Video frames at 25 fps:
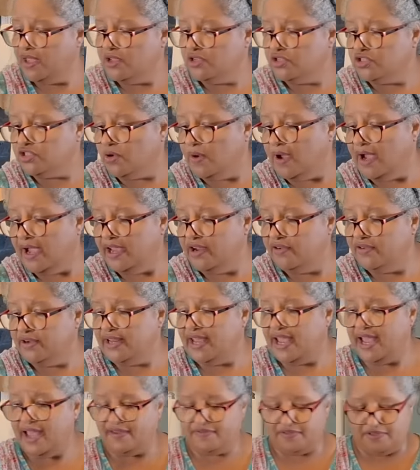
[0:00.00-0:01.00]
So I already
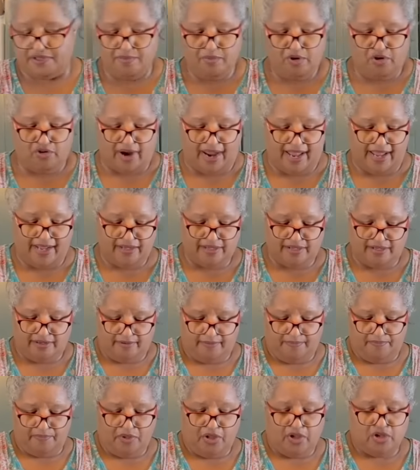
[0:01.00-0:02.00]
have some cracked.
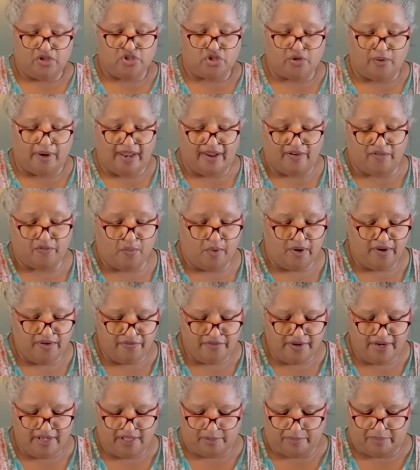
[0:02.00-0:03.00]
So I have one
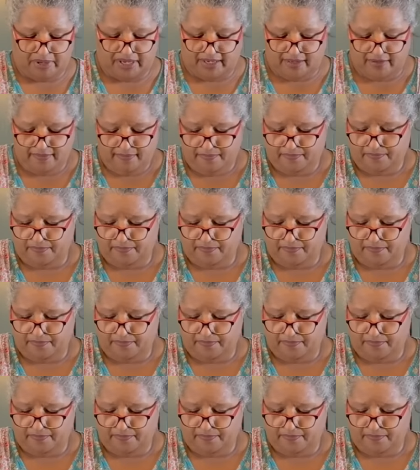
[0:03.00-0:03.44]
vanilla bean,